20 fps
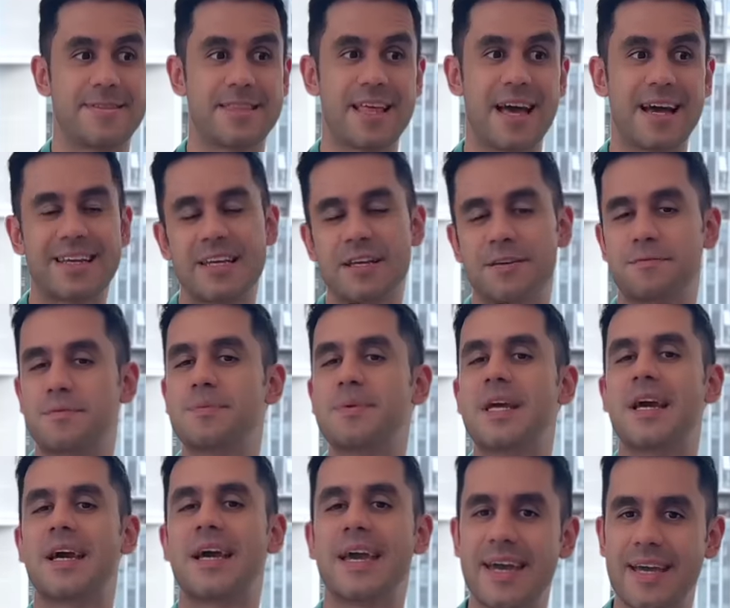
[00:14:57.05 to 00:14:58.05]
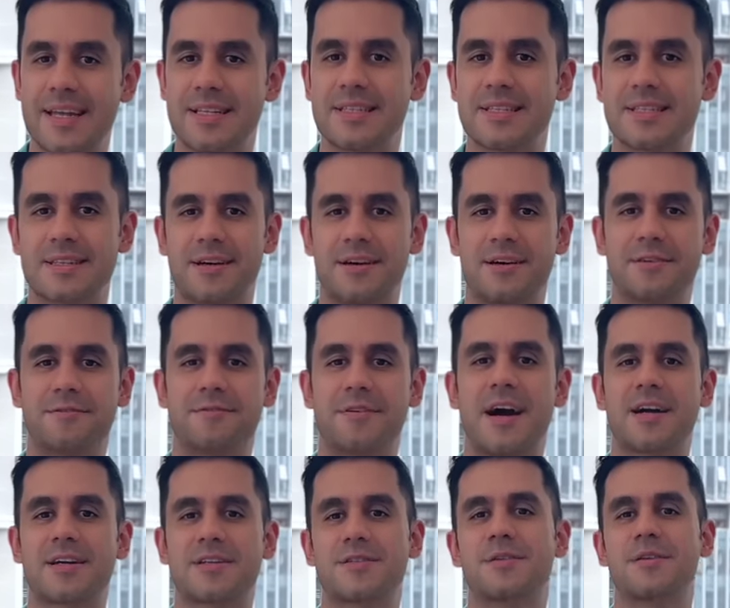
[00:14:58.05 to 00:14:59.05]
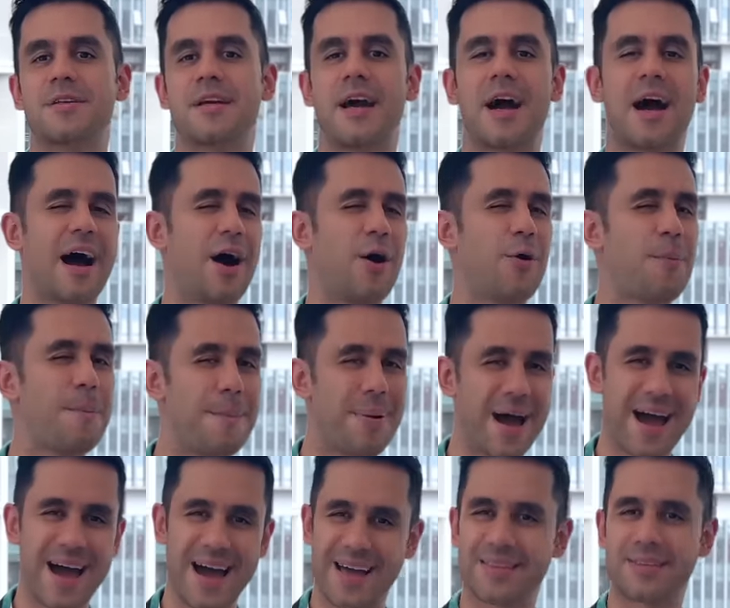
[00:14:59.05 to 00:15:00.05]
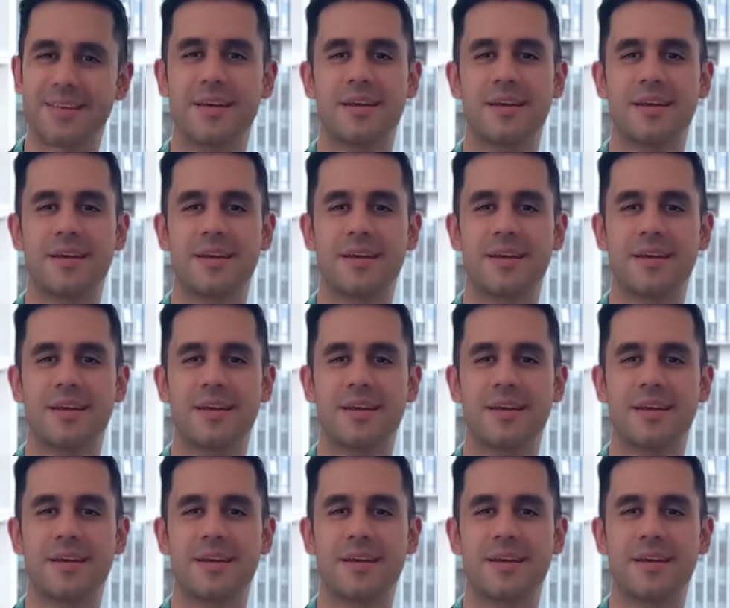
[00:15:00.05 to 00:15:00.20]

That gives me a hint of actually how bad